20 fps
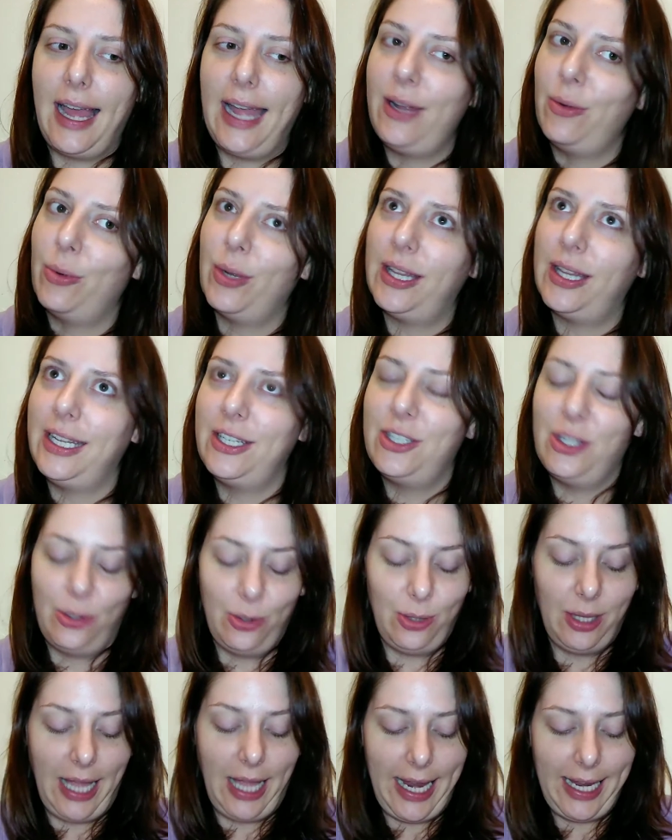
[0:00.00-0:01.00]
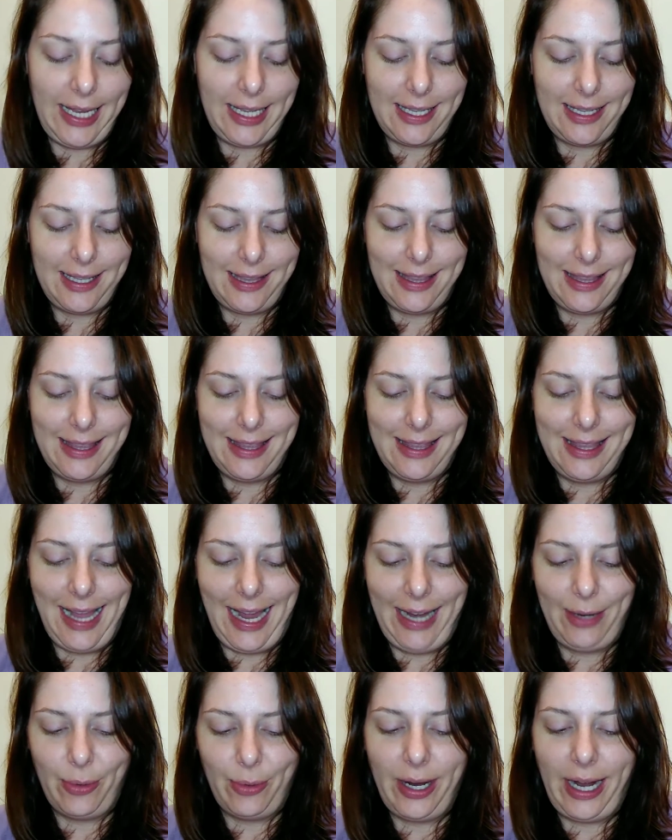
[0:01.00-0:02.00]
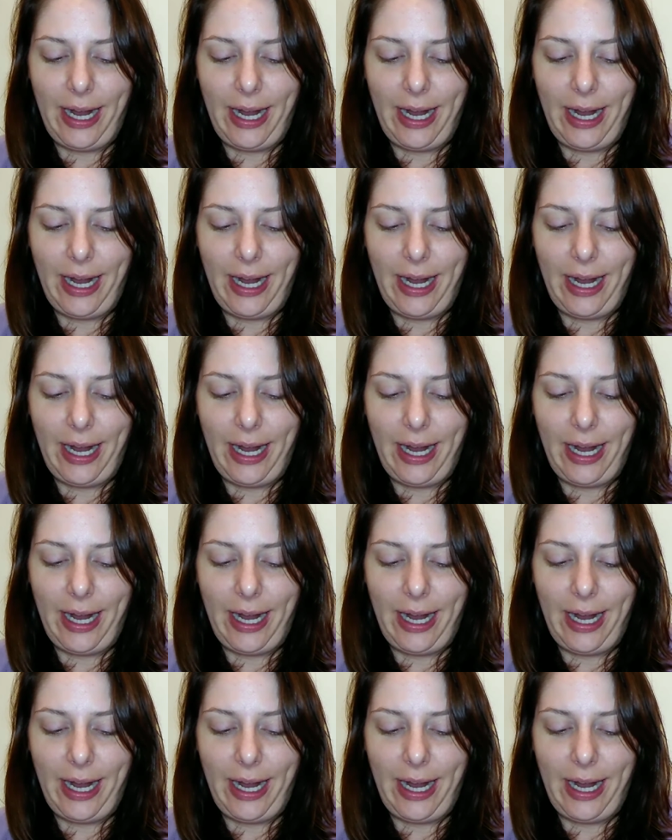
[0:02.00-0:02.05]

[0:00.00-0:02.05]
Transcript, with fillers: I really do like. I,